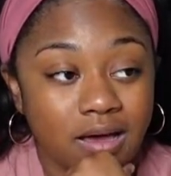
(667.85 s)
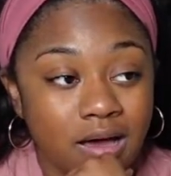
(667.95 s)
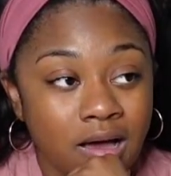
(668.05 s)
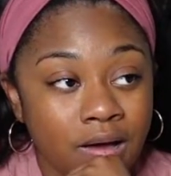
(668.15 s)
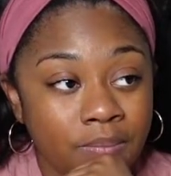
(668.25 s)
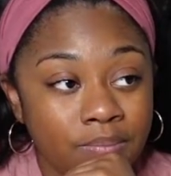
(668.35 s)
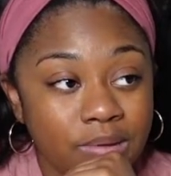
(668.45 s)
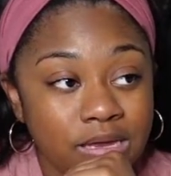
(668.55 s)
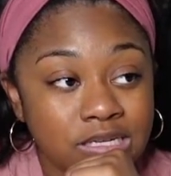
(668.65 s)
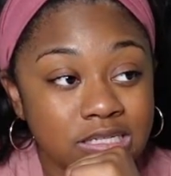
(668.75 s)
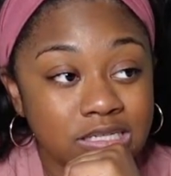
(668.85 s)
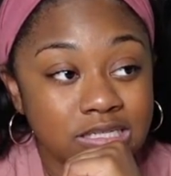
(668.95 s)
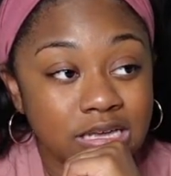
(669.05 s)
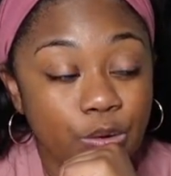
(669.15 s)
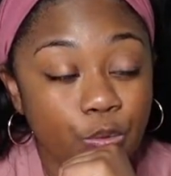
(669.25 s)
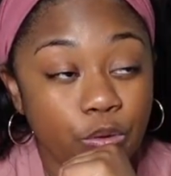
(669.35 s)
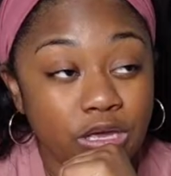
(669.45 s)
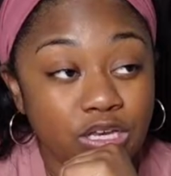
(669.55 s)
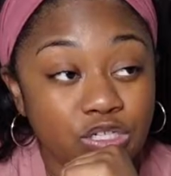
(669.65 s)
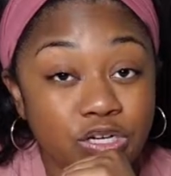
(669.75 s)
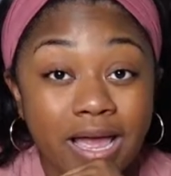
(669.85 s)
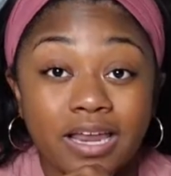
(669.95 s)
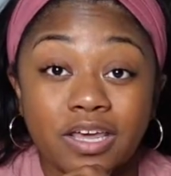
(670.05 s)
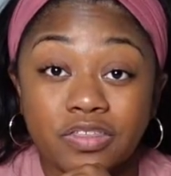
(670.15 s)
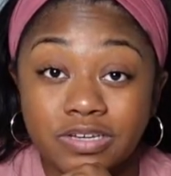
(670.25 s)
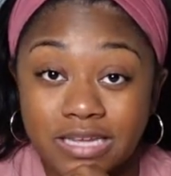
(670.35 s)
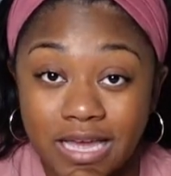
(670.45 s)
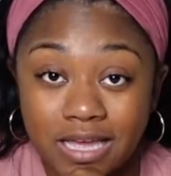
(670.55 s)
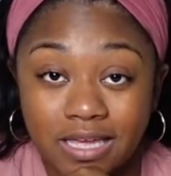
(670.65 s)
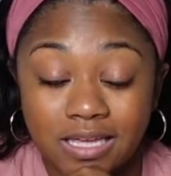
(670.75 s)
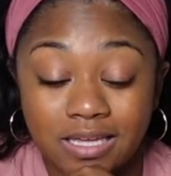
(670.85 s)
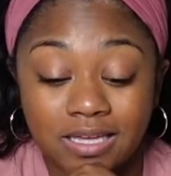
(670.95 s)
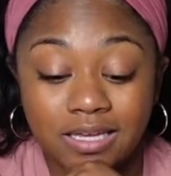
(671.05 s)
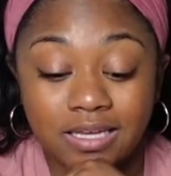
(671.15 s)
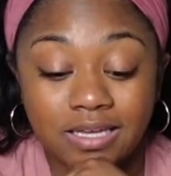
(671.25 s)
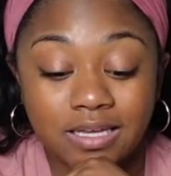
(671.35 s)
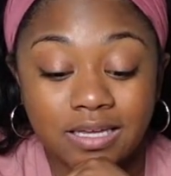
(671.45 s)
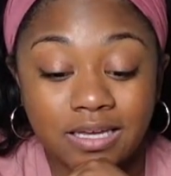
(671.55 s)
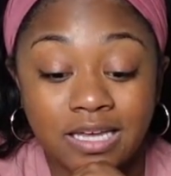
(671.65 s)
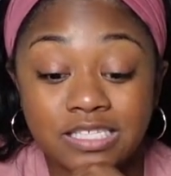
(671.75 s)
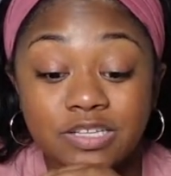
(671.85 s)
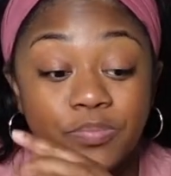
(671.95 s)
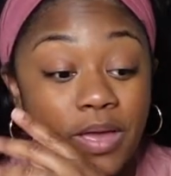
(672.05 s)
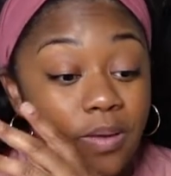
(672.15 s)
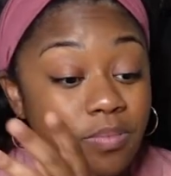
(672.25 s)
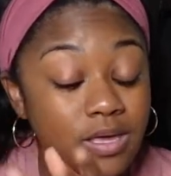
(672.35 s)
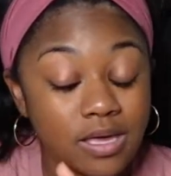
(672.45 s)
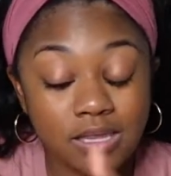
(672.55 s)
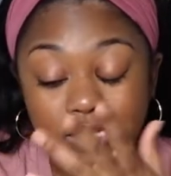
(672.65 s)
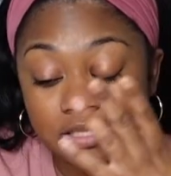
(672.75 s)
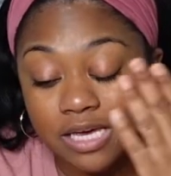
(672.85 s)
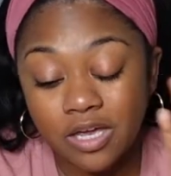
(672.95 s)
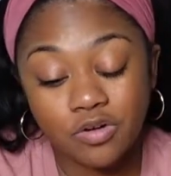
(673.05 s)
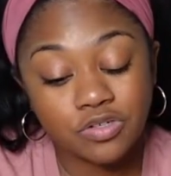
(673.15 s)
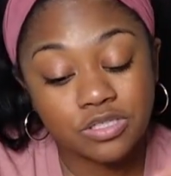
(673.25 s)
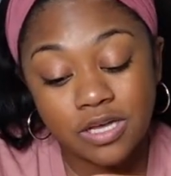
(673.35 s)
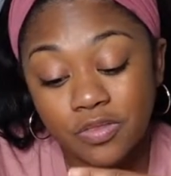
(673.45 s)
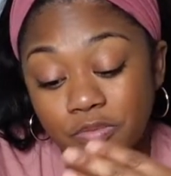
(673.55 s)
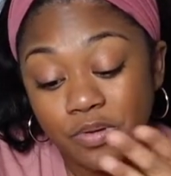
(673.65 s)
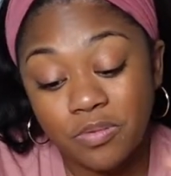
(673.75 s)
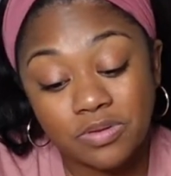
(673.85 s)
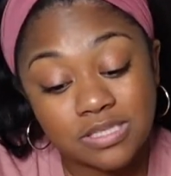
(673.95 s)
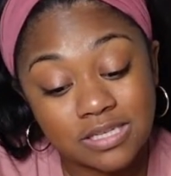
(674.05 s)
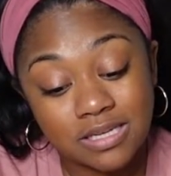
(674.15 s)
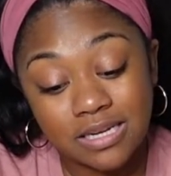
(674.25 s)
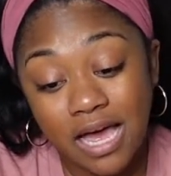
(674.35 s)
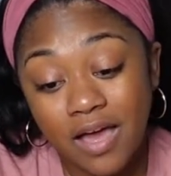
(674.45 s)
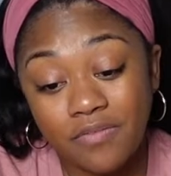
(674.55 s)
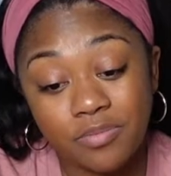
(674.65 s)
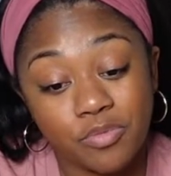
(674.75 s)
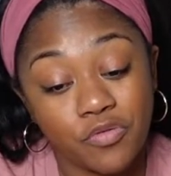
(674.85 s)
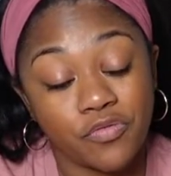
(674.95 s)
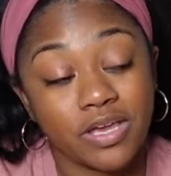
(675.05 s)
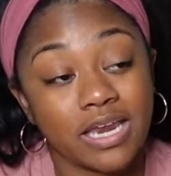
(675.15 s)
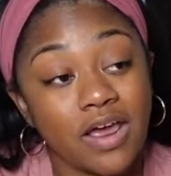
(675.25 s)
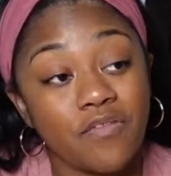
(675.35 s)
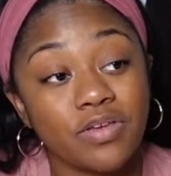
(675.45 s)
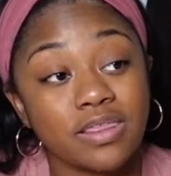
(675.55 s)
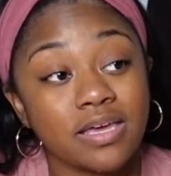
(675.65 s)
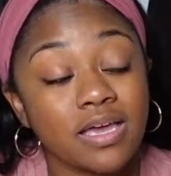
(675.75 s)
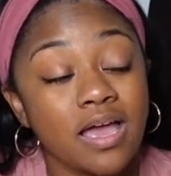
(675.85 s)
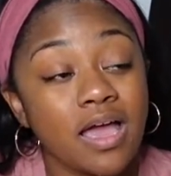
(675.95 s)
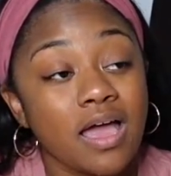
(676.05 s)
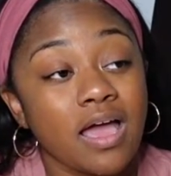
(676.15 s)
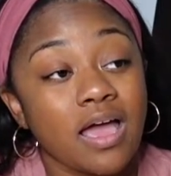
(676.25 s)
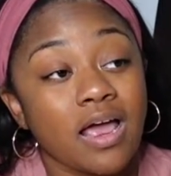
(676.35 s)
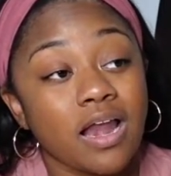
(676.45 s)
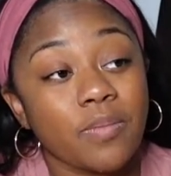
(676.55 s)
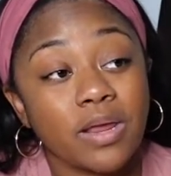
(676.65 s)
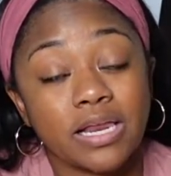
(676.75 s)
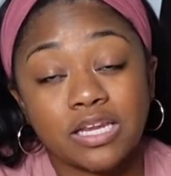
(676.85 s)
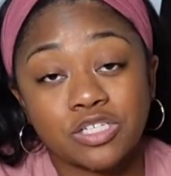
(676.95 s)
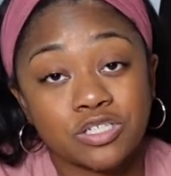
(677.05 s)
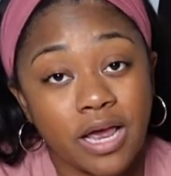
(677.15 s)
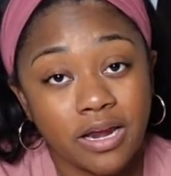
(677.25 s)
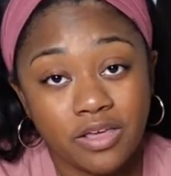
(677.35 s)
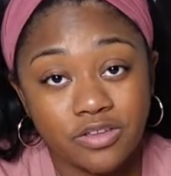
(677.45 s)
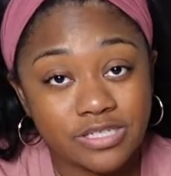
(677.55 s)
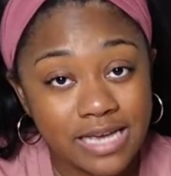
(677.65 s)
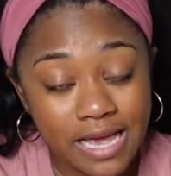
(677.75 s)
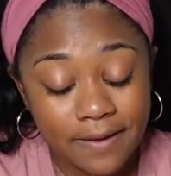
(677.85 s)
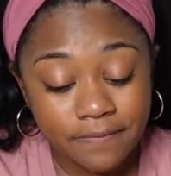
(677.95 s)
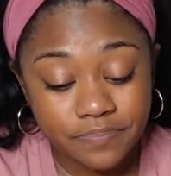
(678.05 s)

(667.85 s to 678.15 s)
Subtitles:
And she said we can try another day, because the baby in the second ultrasound, the baby's still alive and moving and everything. And I'm like, let's try another day.